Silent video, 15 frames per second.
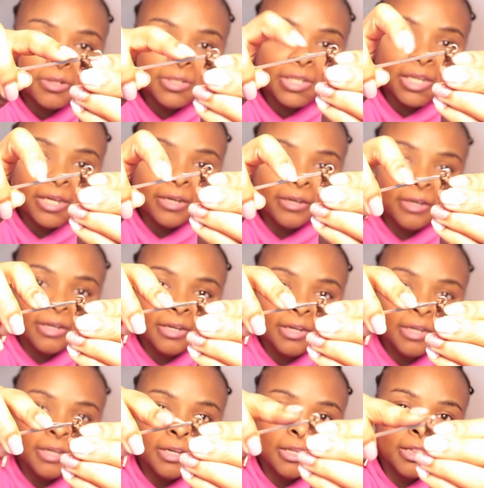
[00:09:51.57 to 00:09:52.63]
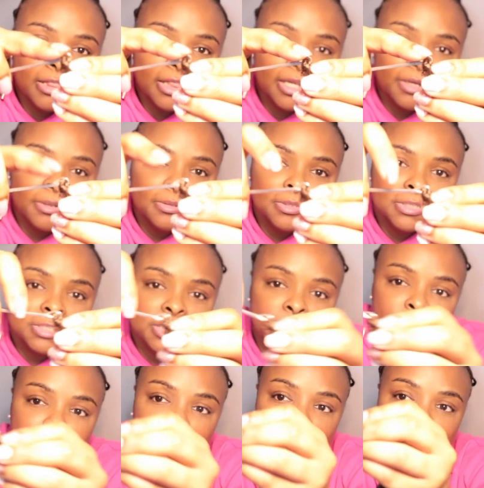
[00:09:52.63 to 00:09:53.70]
there, close it,
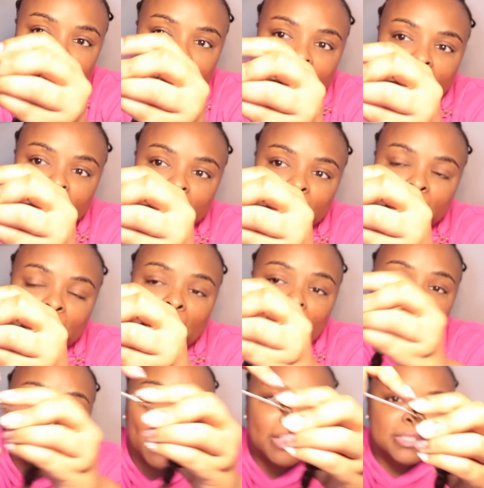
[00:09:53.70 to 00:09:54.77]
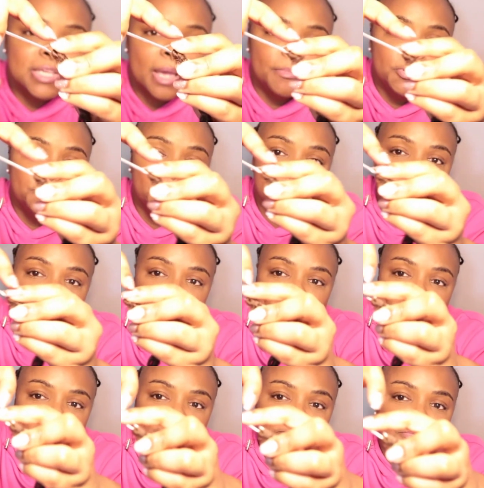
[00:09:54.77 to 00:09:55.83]
pull it through, and by the time you pull it
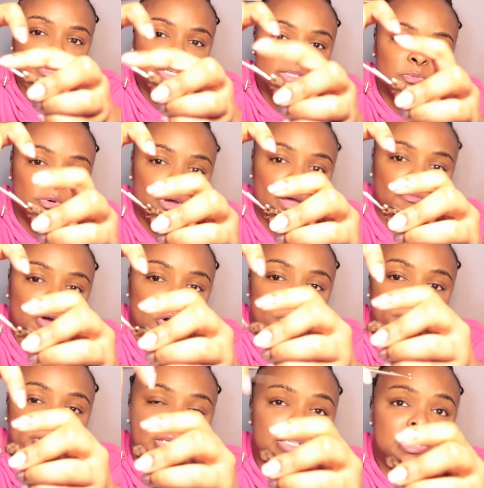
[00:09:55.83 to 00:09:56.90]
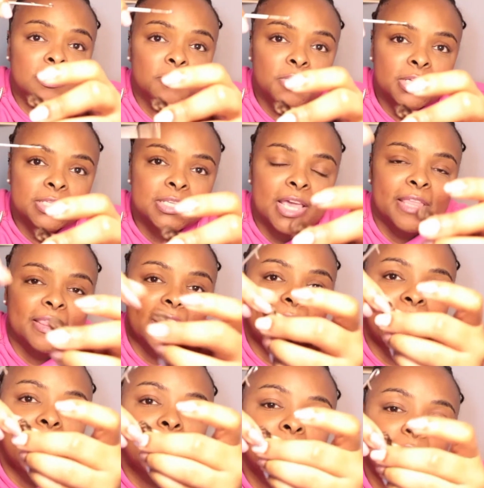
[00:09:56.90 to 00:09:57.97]
back through, this will have opened, so you can take that
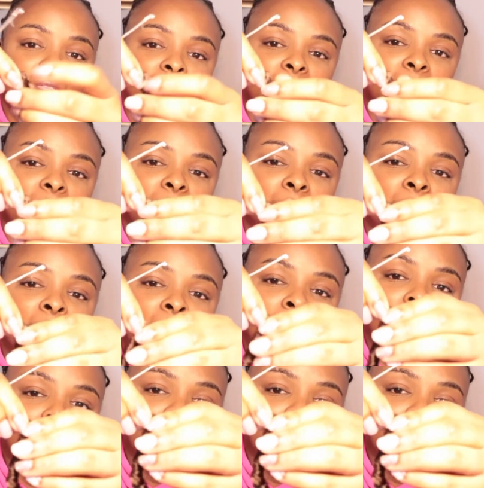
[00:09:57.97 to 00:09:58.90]
out, and then you